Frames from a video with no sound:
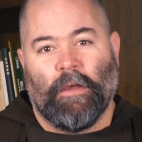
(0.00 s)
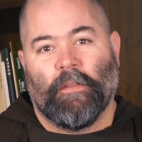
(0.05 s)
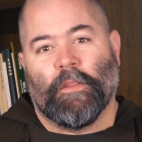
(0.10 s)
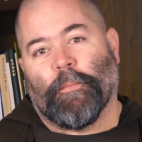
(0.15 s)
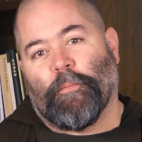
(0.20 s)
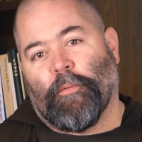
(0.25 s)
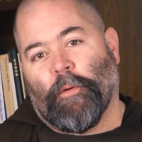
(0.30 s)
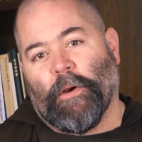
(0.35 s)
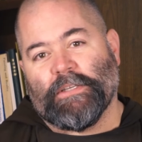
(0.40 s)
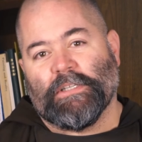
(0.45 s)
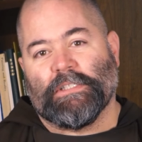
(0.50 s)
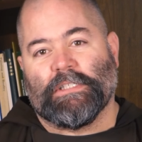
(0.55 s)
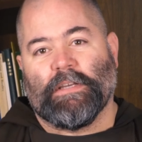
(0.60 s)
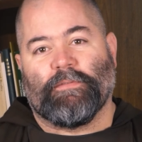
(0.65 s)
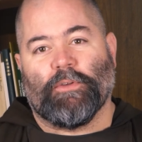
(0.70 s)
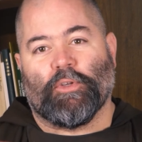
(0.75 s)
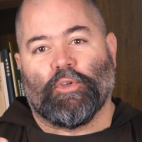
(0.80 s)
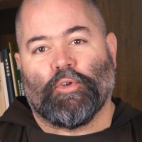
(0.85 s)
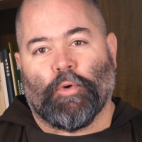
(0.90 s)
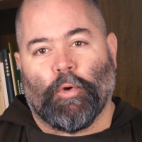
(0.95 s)
The presence
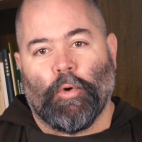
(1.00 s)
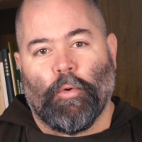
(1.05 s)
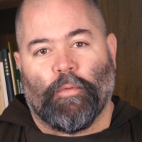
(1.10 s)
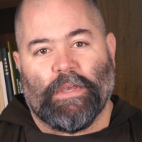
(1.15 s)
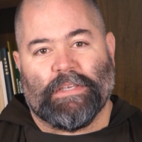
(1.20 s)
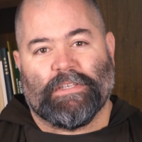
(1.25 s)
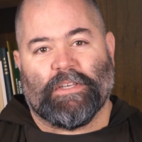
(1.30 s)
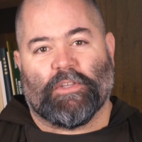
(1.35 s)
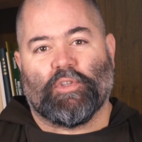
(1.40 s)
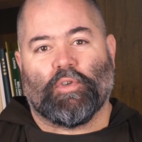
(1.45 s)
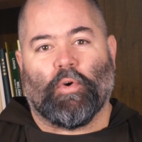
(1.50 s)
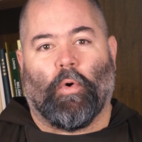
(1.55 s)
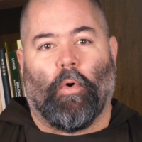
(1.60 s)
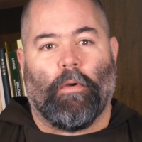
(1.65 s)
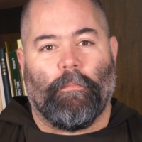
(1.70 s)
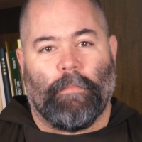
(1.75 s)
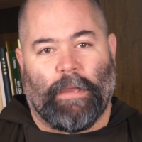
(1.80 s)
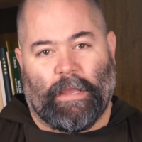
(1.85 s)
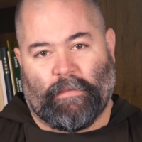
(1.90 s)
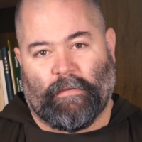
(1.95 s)
of the truth is a
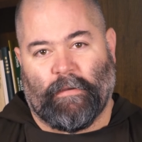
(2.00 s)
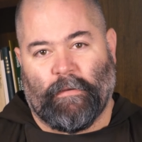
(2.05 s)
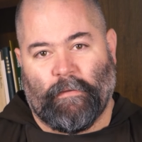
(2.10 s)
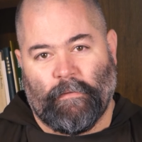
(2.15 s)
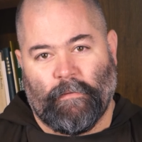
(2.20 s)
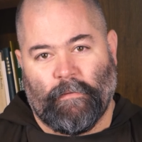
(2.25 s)
torment